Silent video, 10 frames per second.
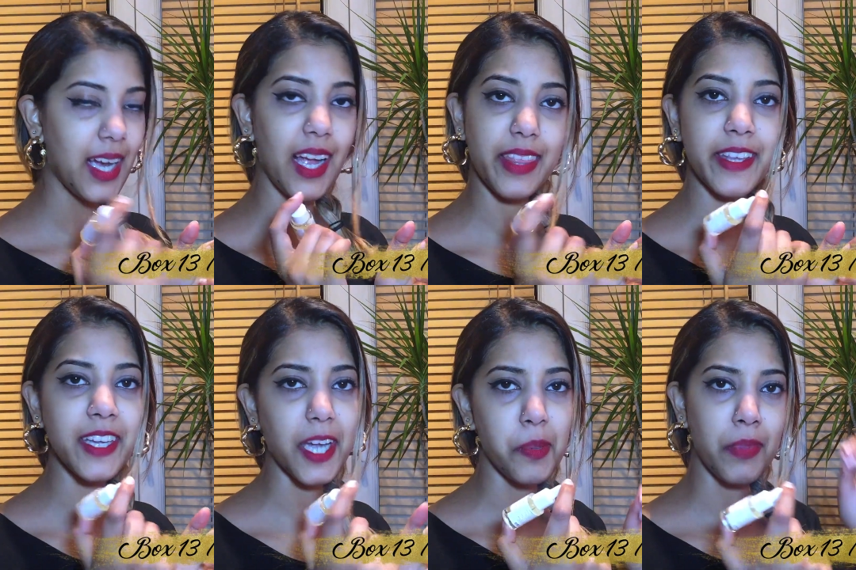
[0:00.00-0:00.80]
I
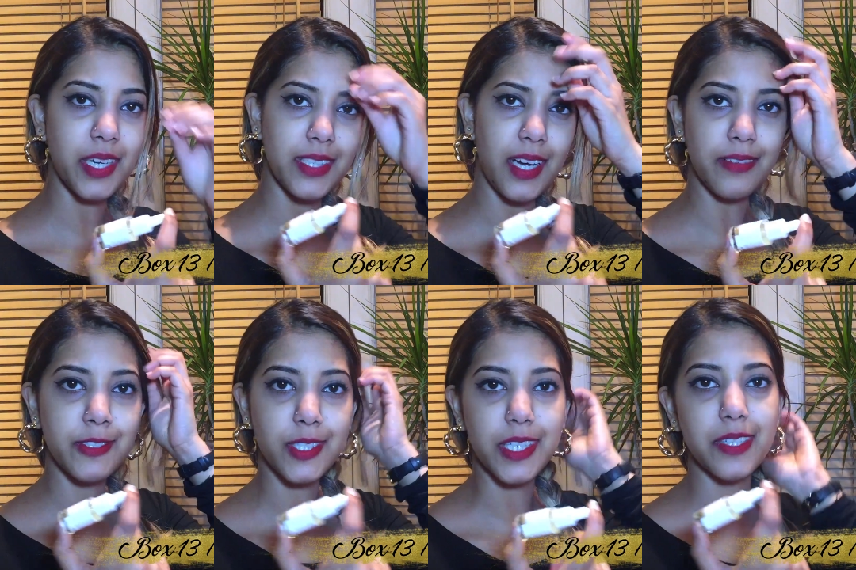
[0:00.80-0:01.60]
think I might have
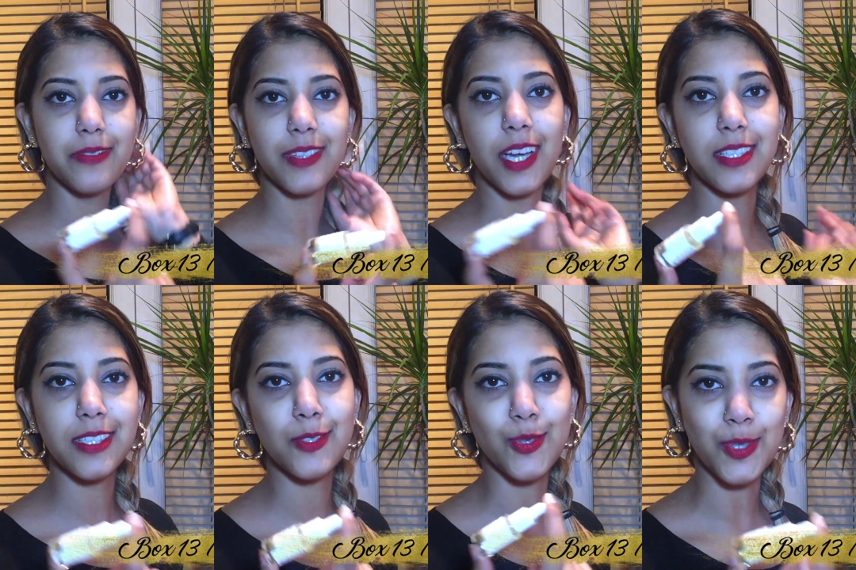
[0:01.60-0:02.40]
to give
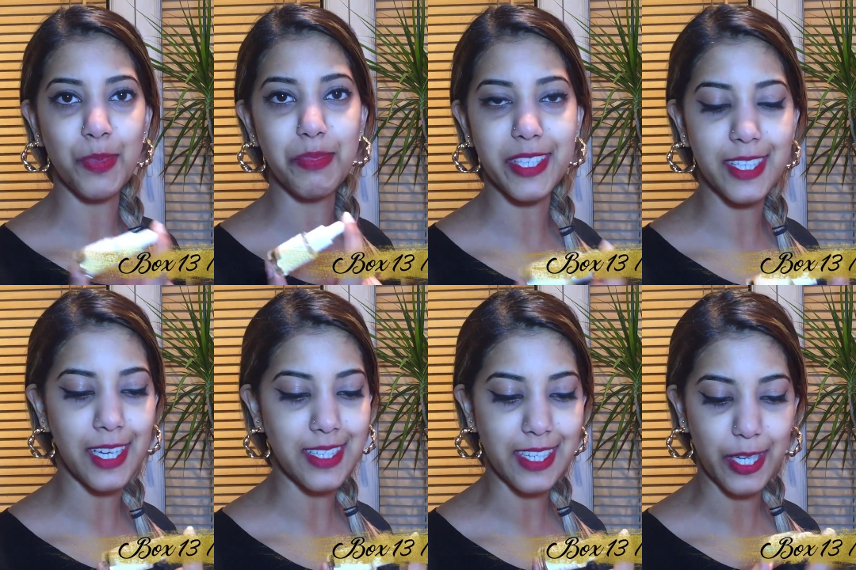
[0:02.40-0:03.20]
that to somebody
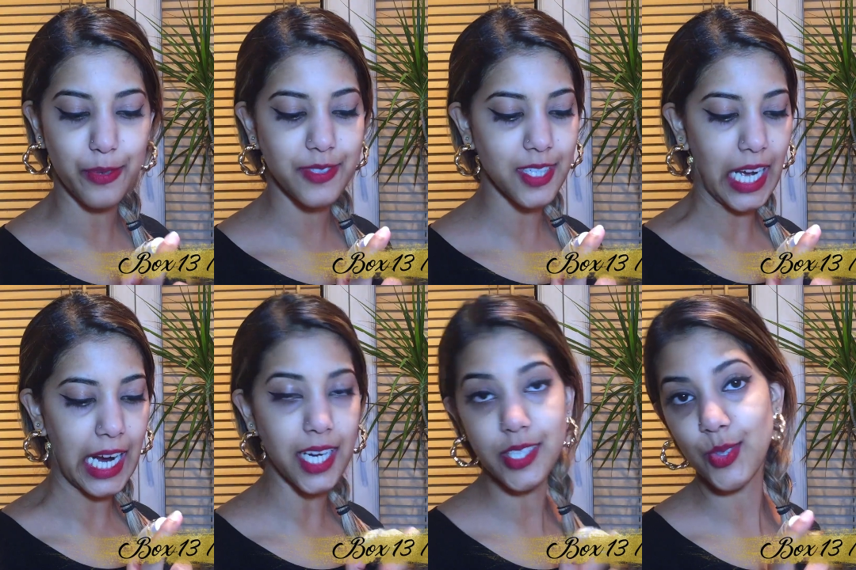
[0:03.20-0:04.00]
as a gift.
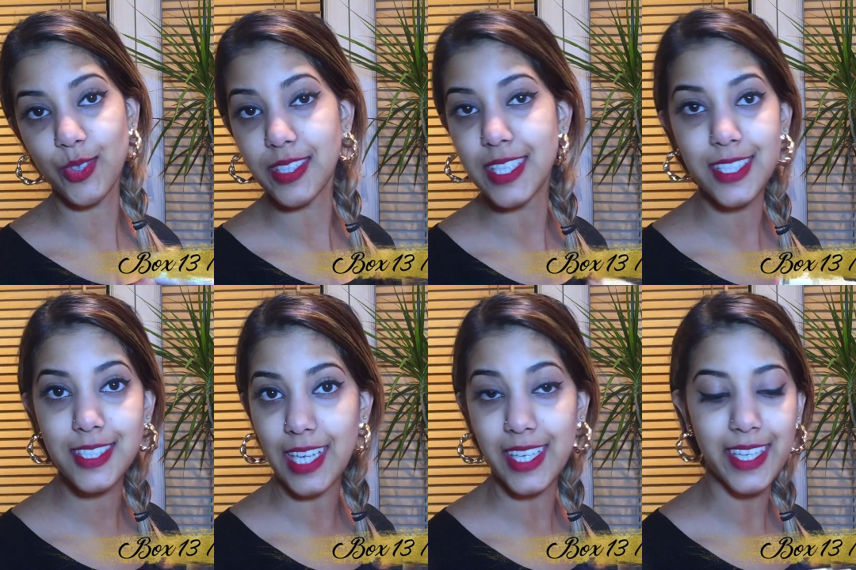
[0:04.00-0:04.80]
I don't
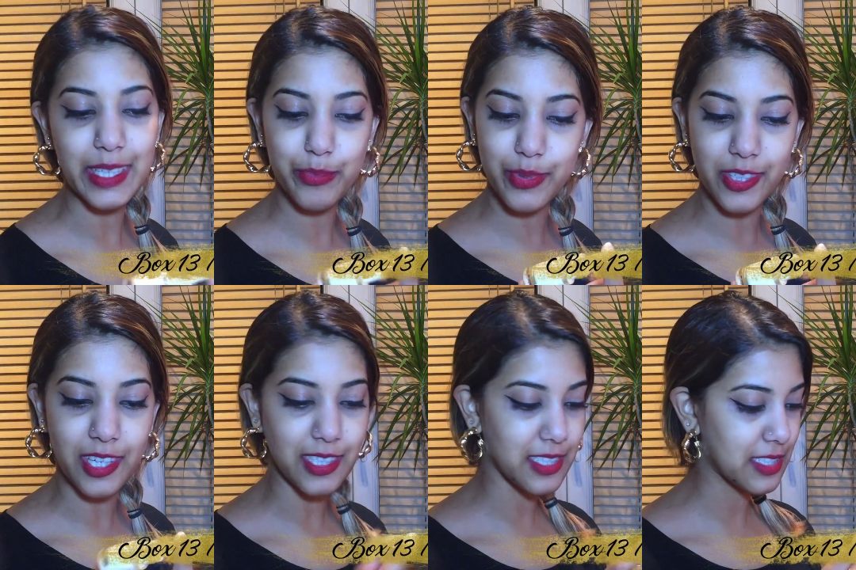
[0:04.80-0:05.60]
need tanning
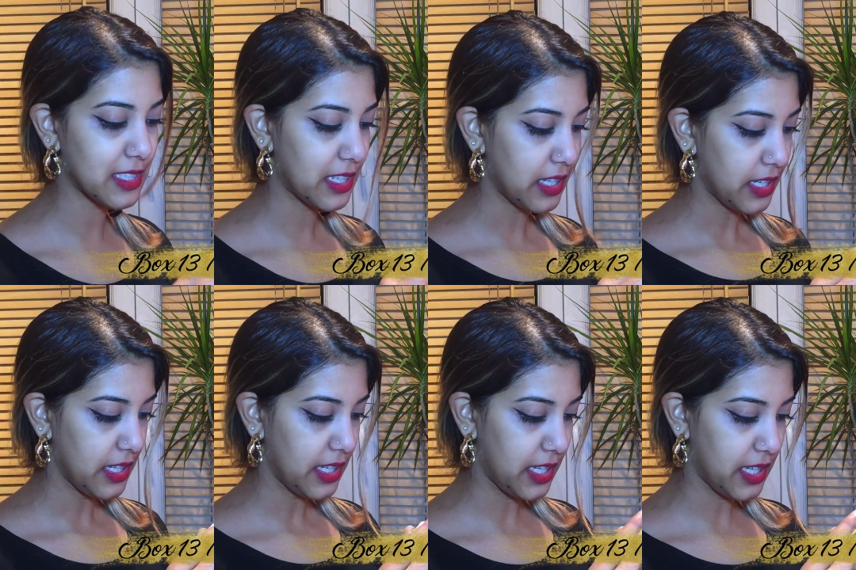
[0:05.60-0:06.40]
products.
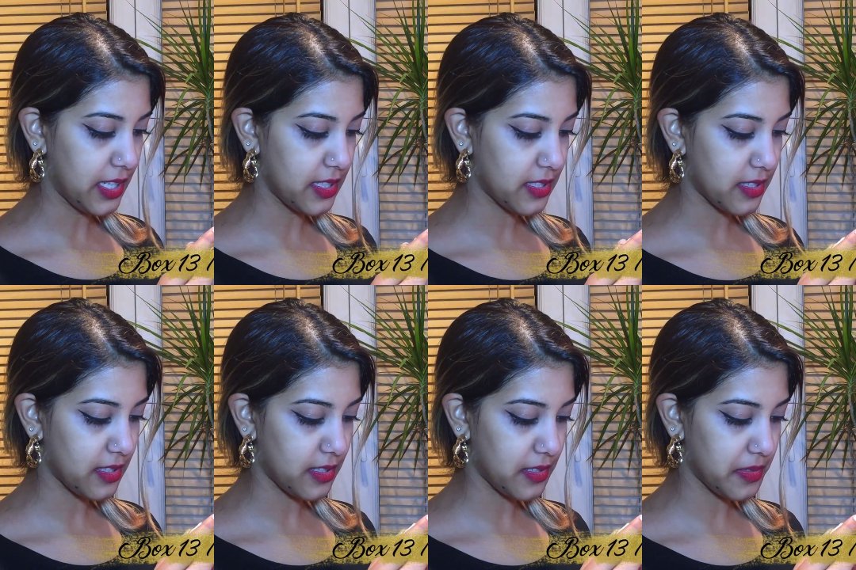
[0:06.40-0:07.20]
And
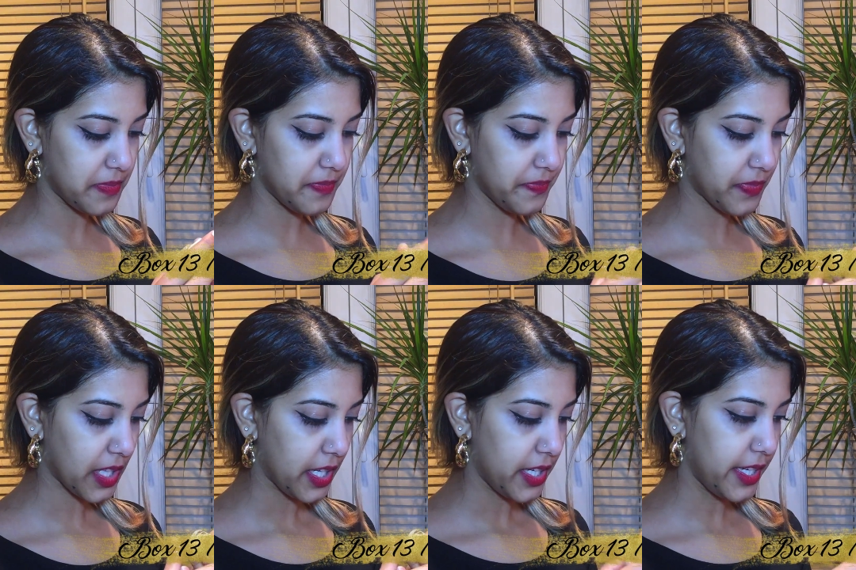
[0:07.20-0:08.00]

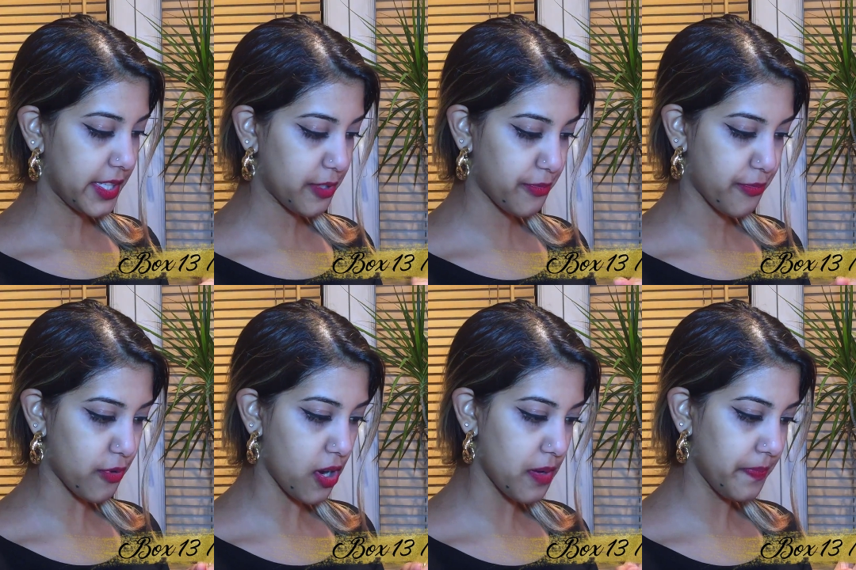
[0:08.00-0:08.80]
it's
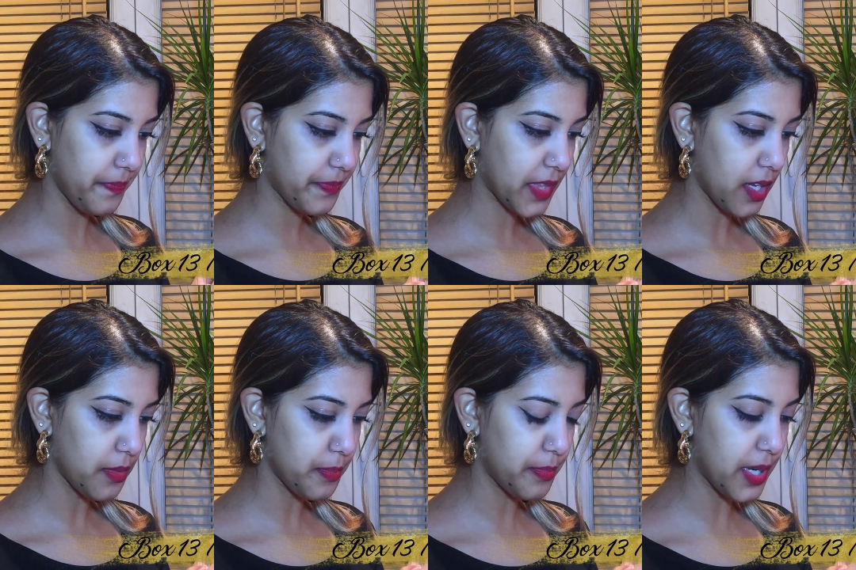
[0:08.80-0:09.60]
from
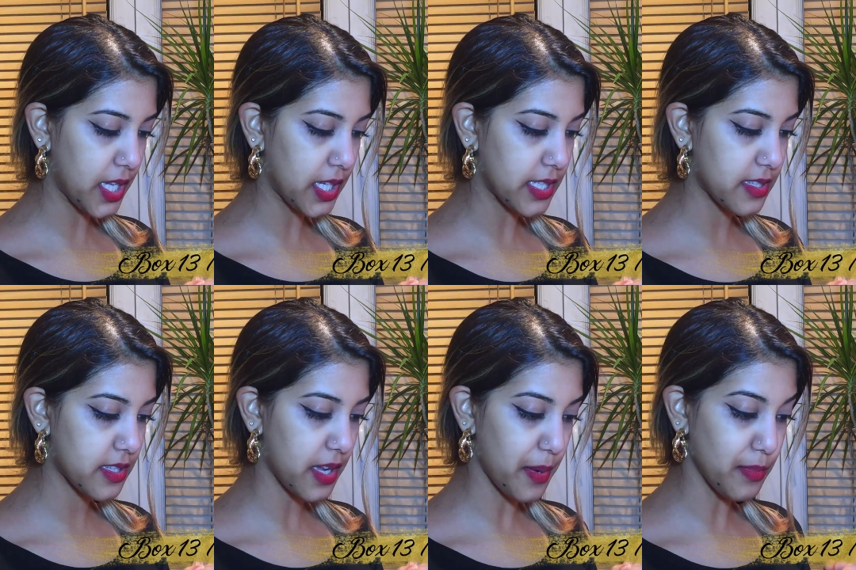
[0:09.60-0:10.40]

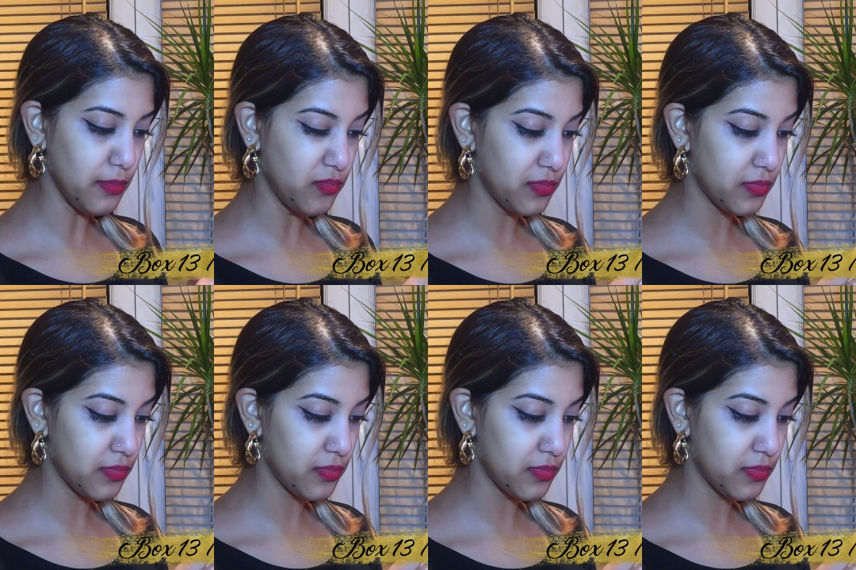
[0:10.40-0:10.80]
Balancem.